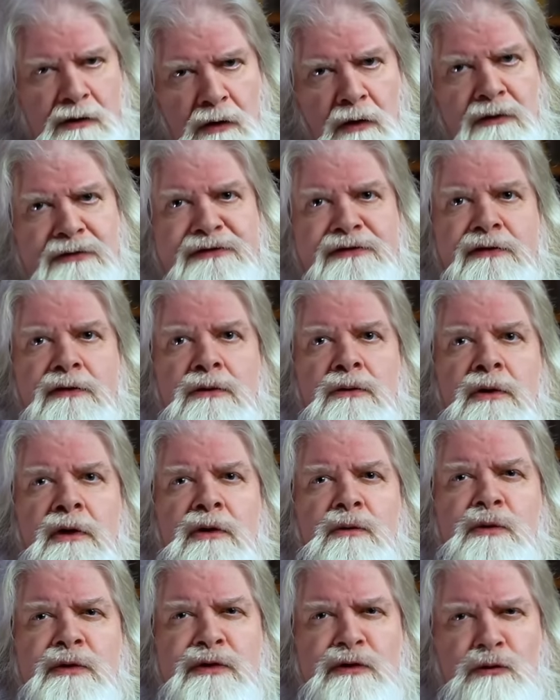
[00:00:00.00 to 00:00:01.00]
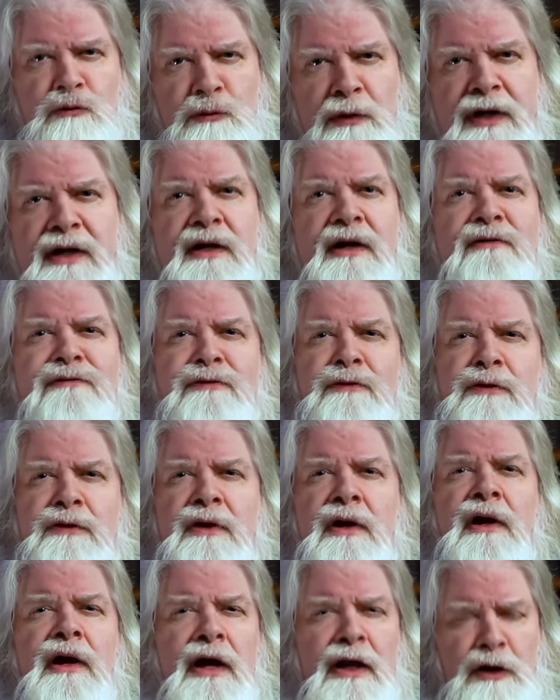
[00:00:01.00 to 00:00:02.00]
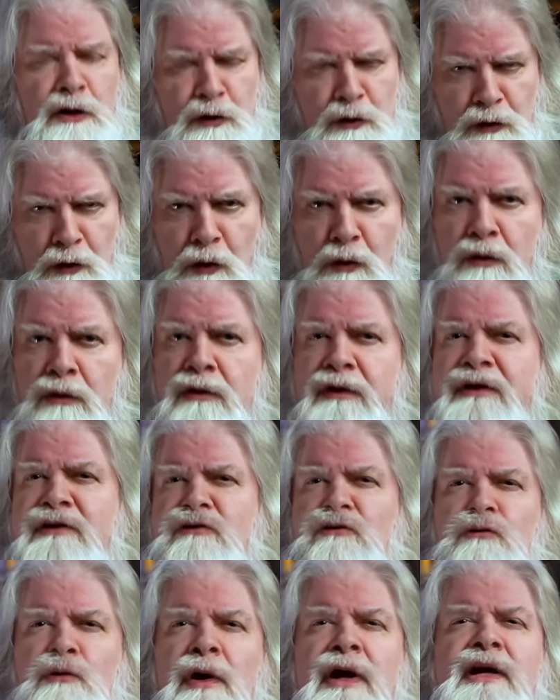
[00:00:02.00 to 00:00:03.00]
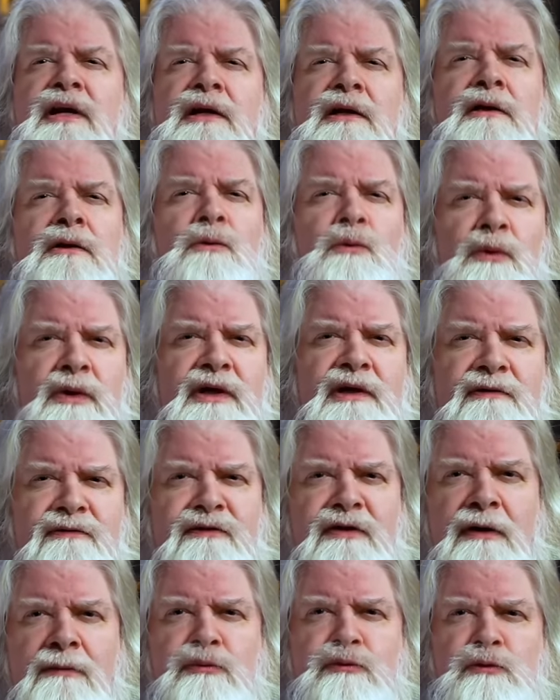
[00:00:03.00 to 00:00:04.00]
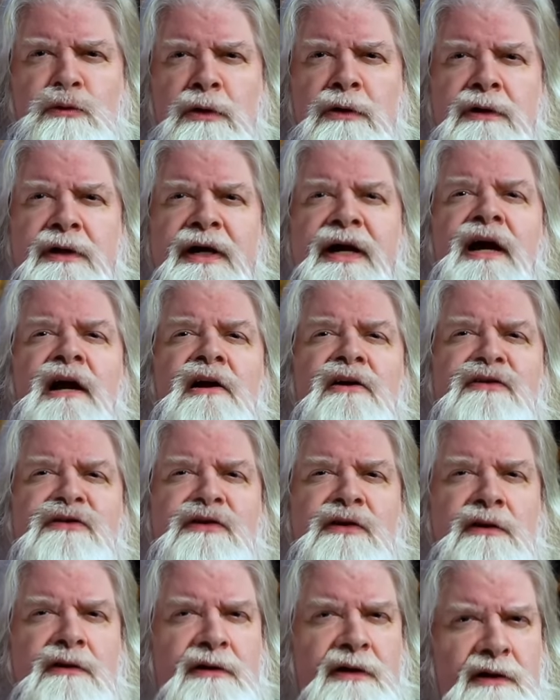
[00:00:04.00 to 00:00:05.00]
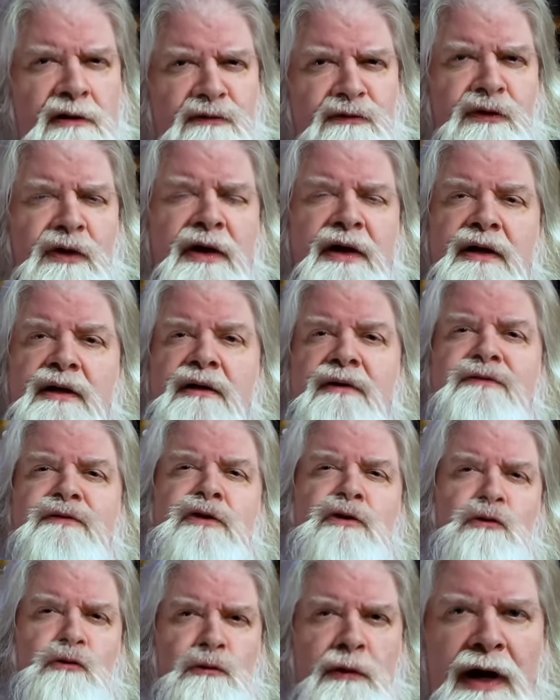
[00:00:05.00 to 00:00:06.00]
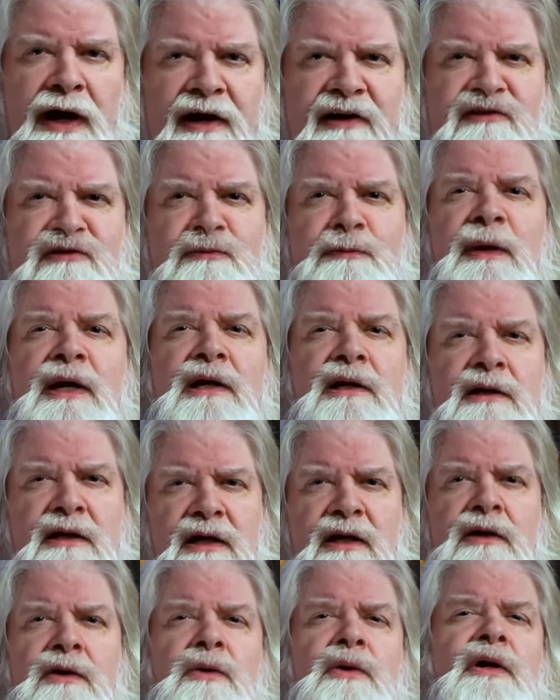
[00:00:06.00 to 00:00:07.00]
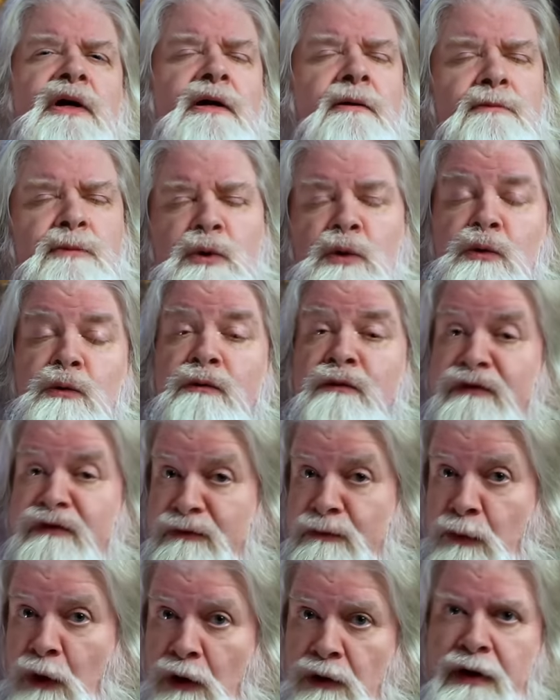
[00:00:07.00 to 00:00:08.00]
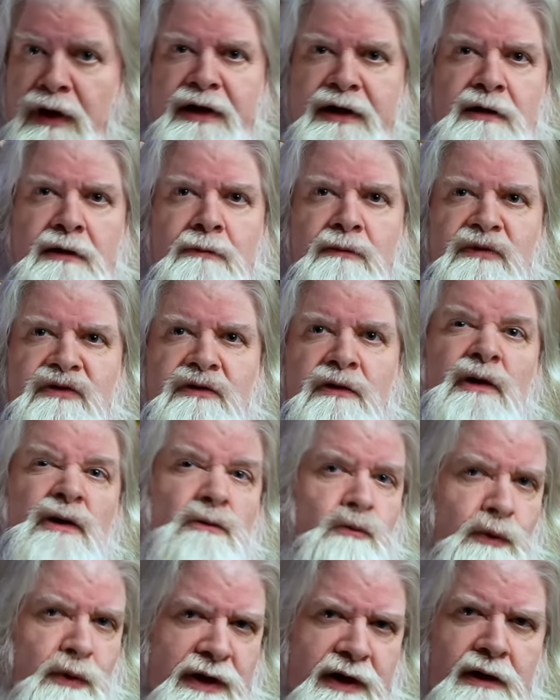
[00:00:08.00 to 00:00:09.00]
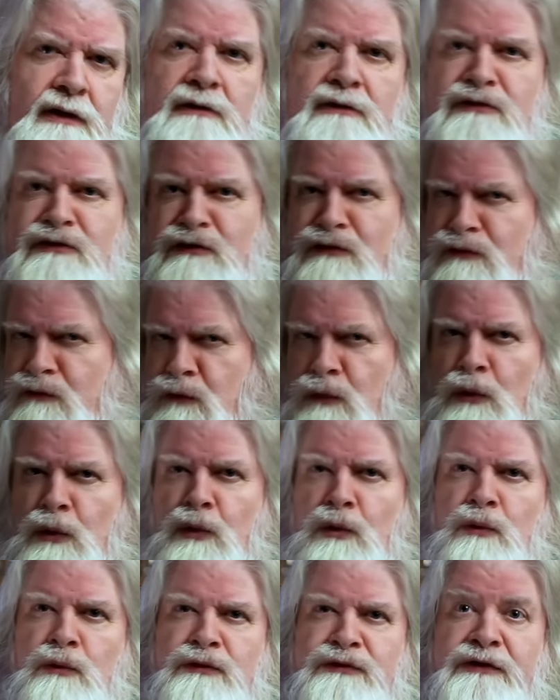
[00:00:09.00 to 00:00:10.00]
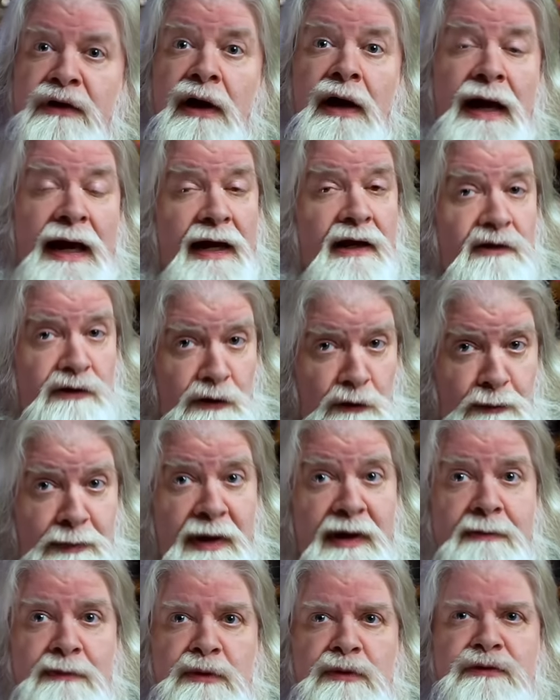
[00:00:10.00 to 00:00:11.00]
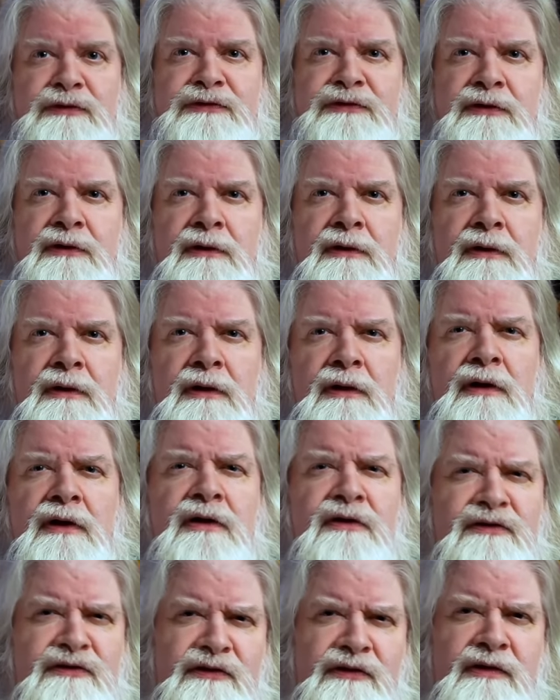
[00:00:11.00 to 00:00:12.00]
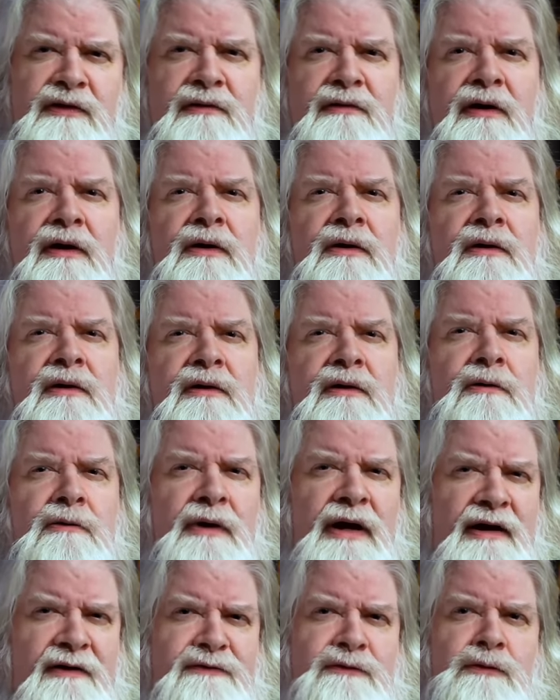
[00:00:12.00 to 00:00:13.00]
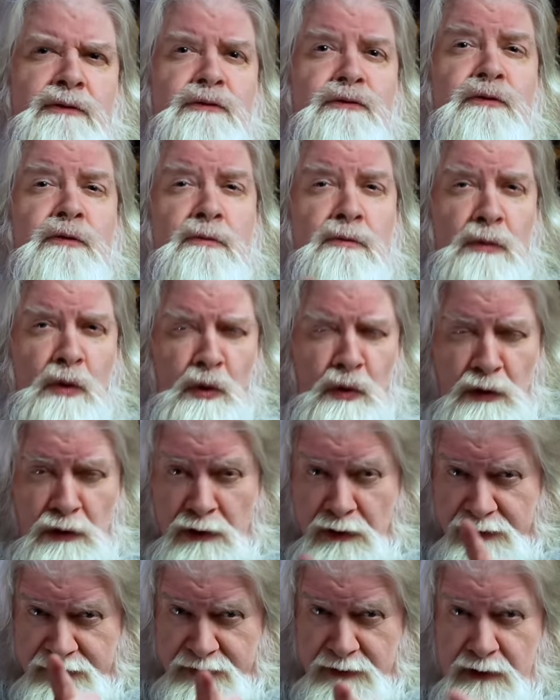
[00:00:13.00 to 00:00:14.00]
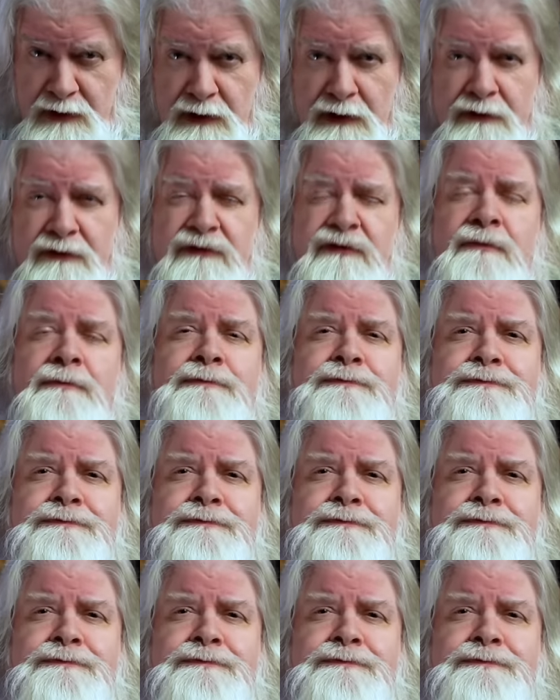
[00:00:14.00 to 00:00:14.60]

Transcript: also, with great effort and locally draining the weave temporarily, solidify enough to grasp, carry, and move small items, rings, scrolls, and their pebbles. See there hereafter for more on these.